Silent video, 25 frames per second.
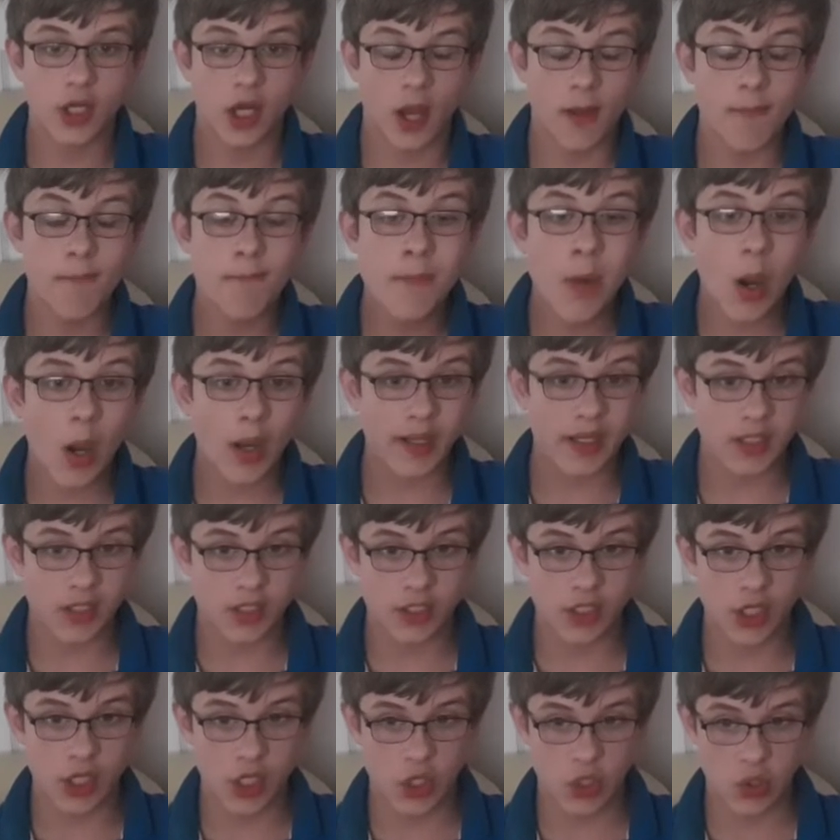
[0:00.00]

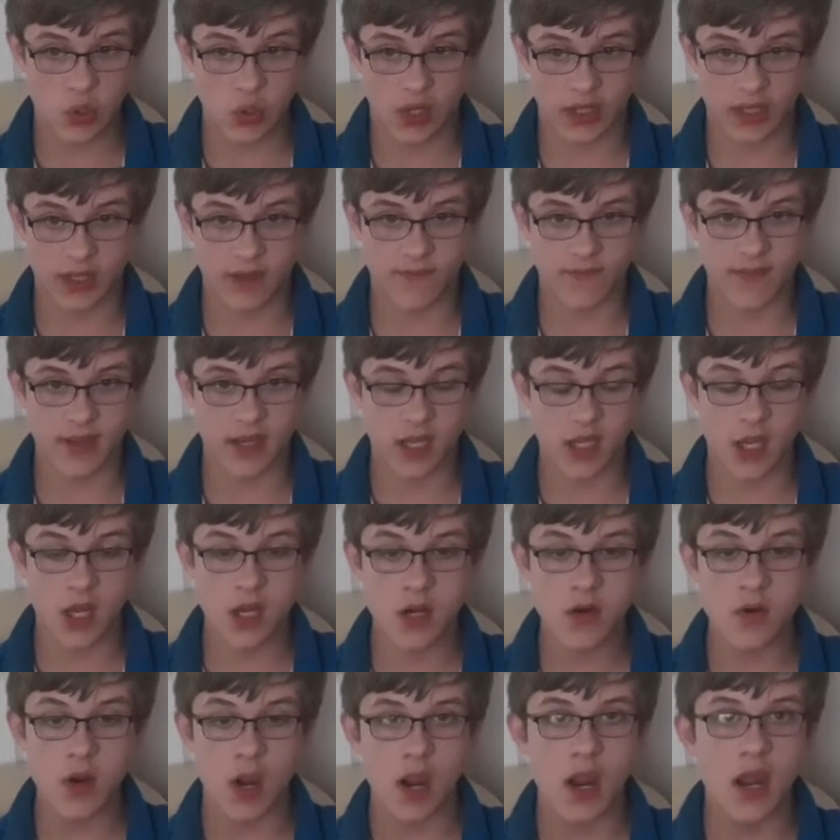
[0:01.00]
might do like a
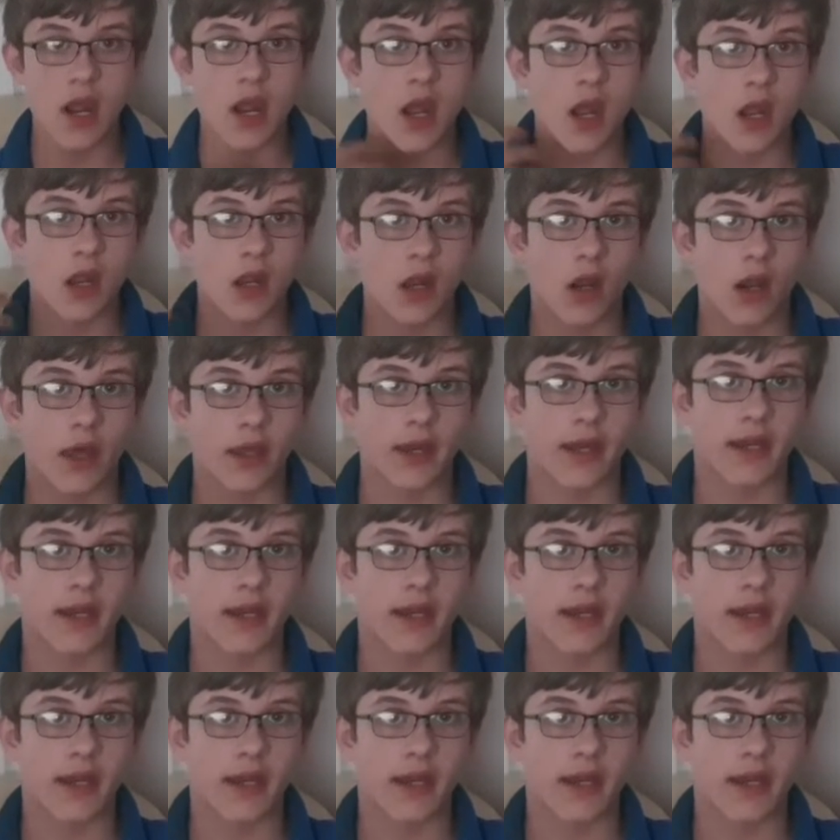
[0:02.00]
video, like an